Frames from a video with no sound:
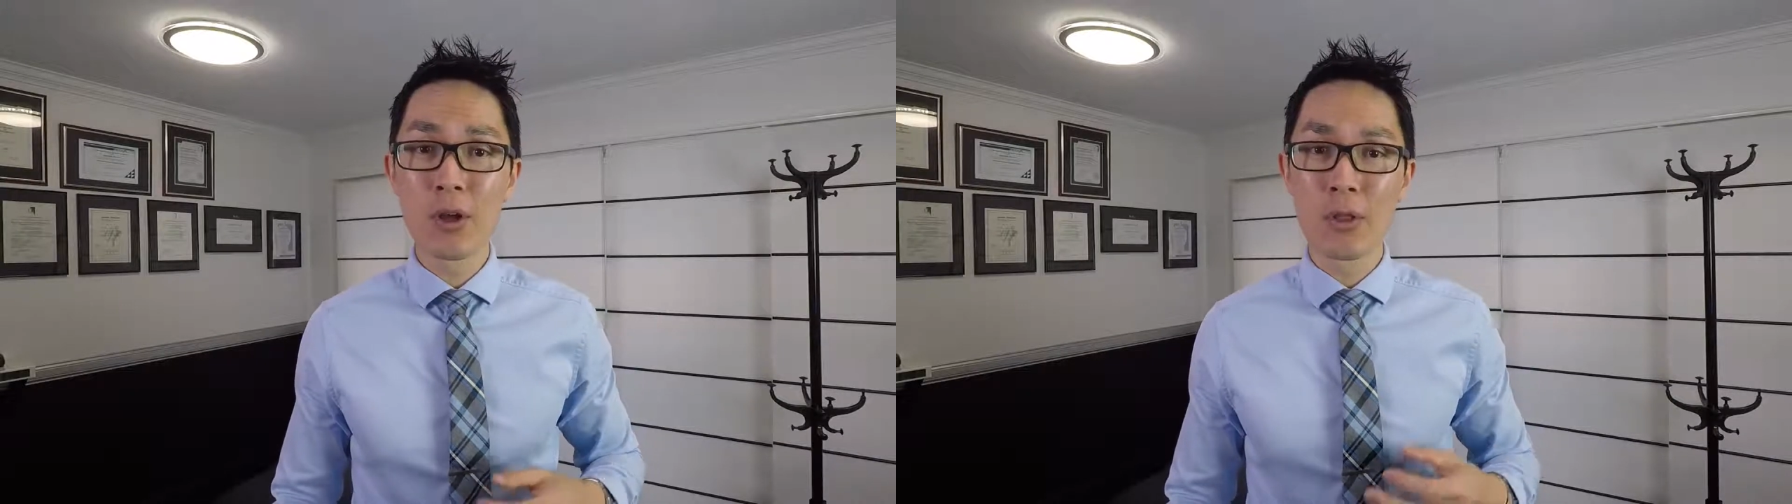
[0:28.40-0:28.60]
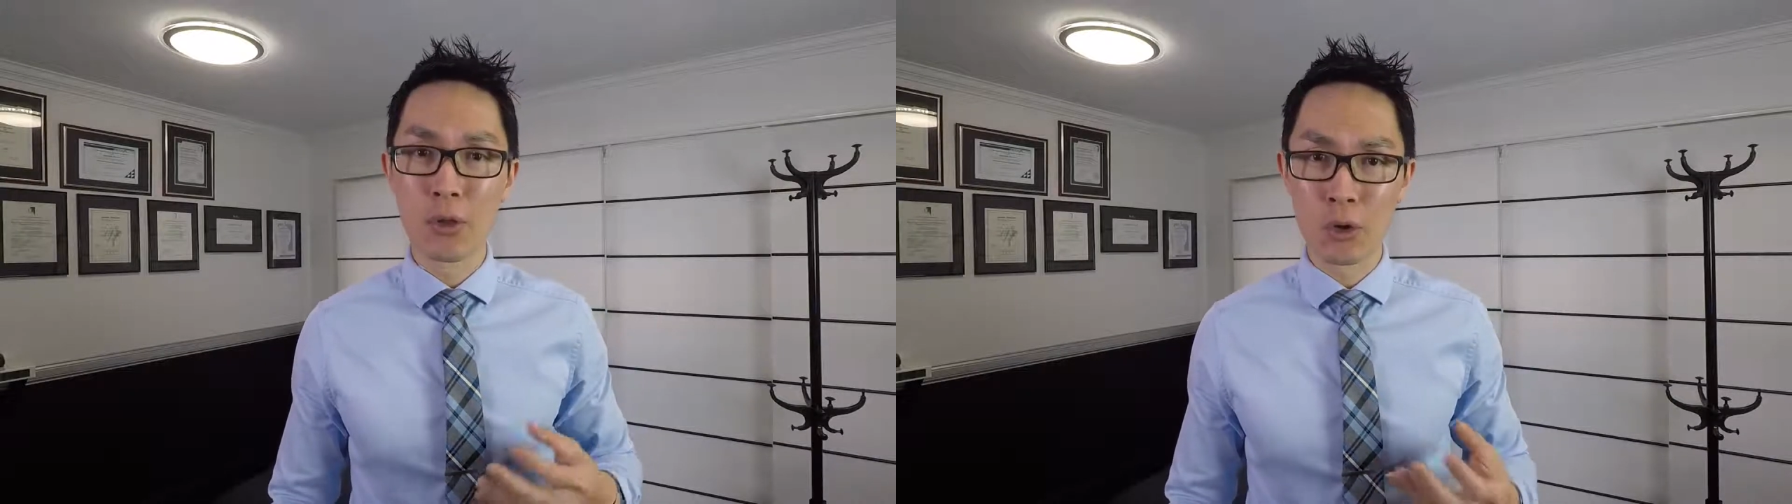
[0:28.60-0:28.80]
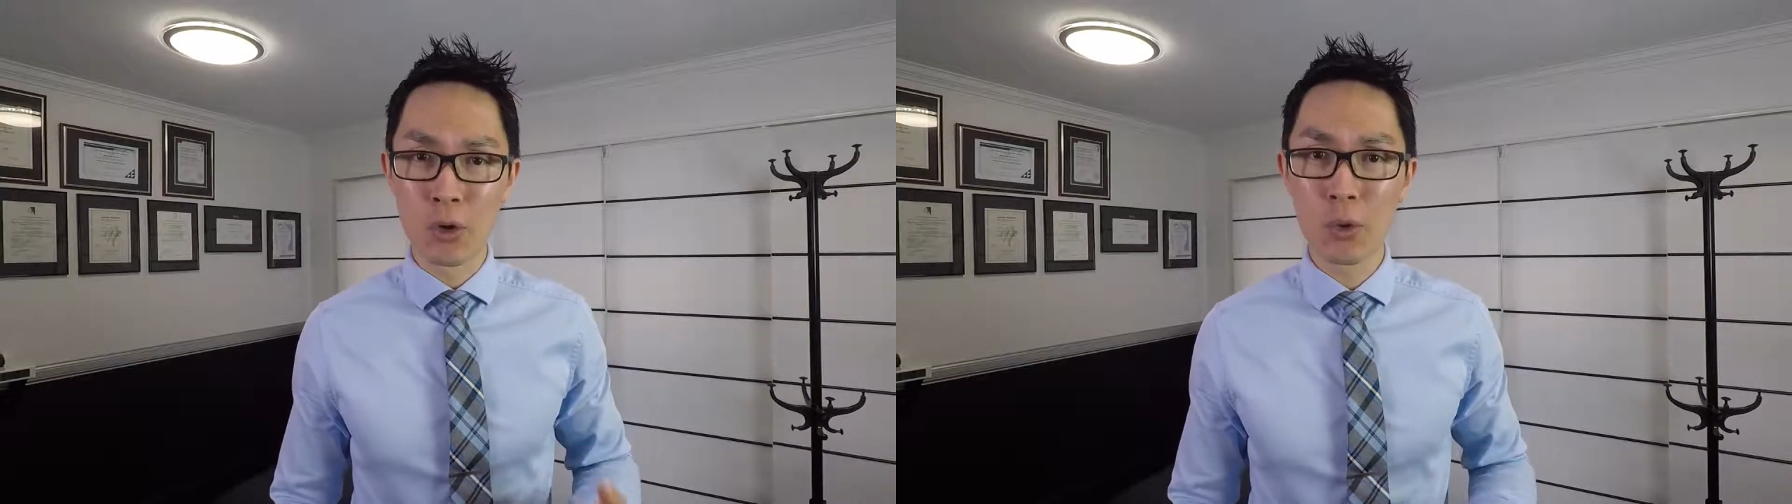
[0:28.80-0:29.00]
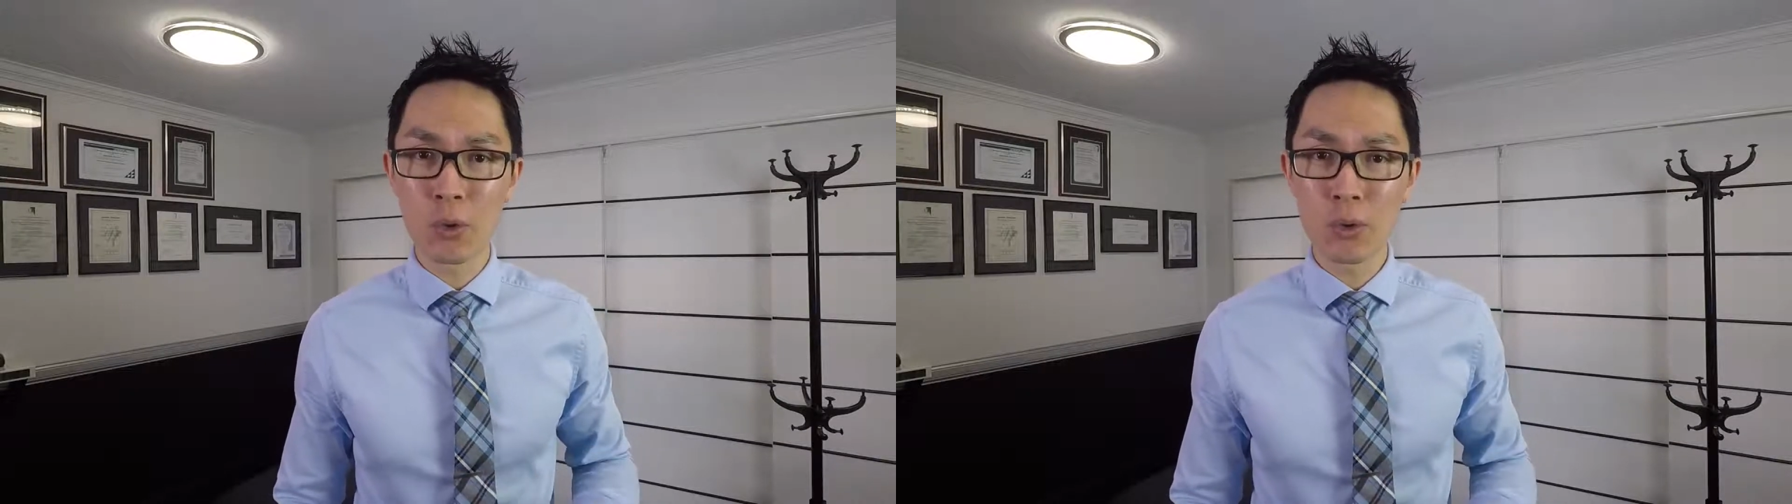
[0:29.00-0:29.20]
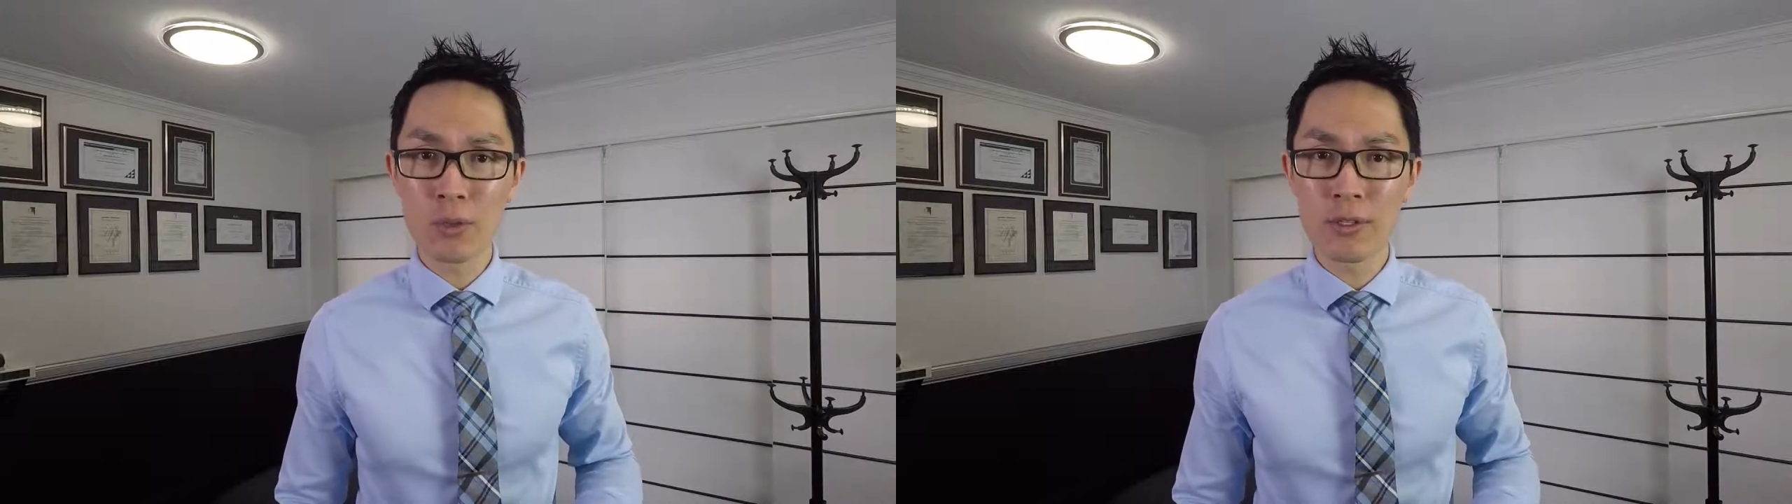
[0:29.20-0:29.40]
the
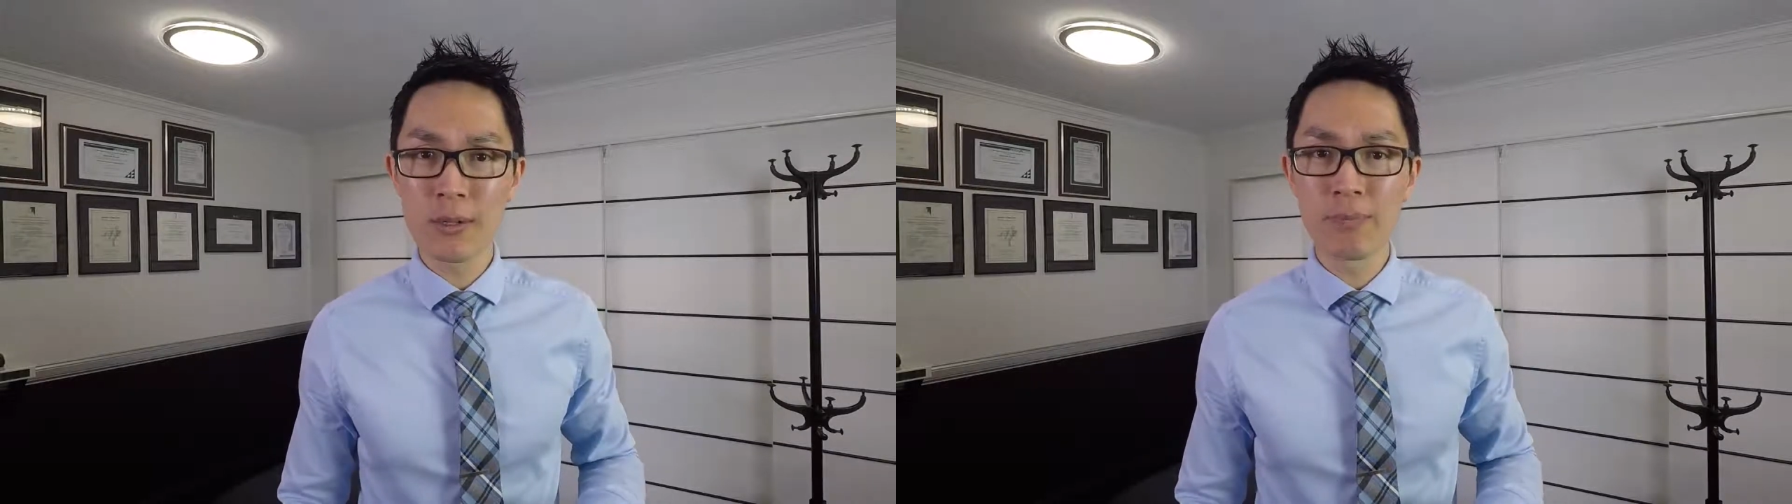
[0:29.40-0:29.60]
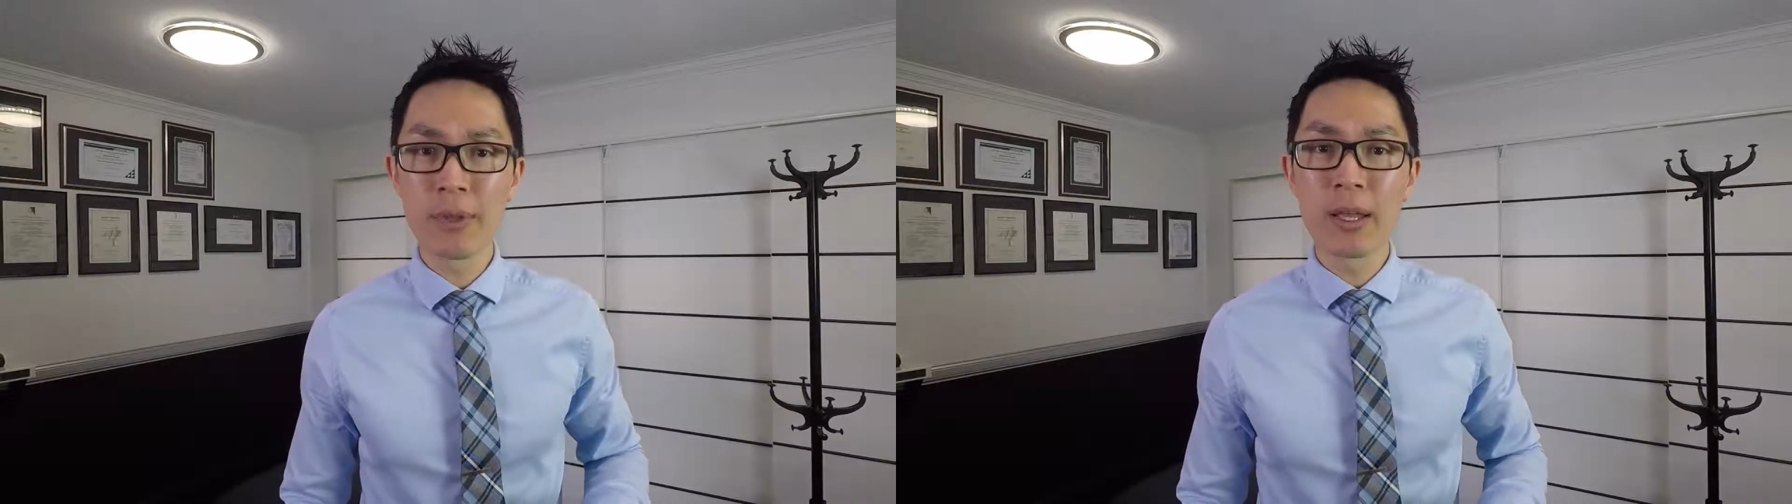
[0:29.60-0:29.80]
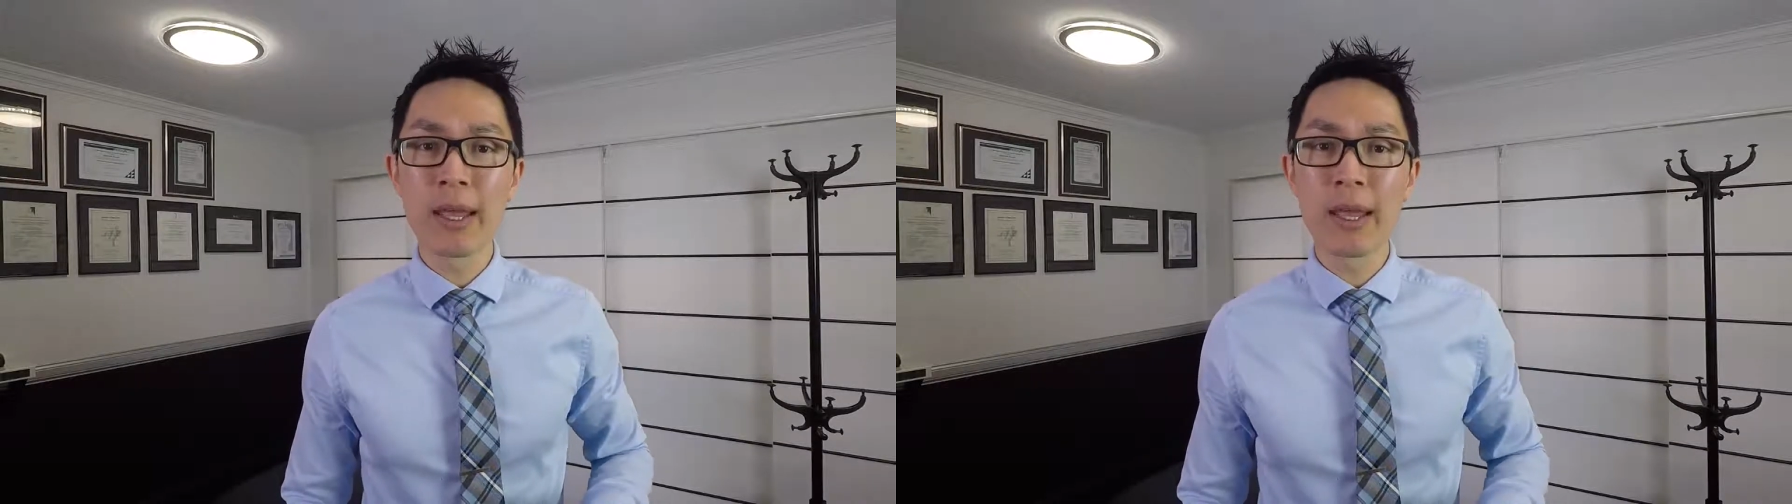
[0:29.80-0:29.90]
cause,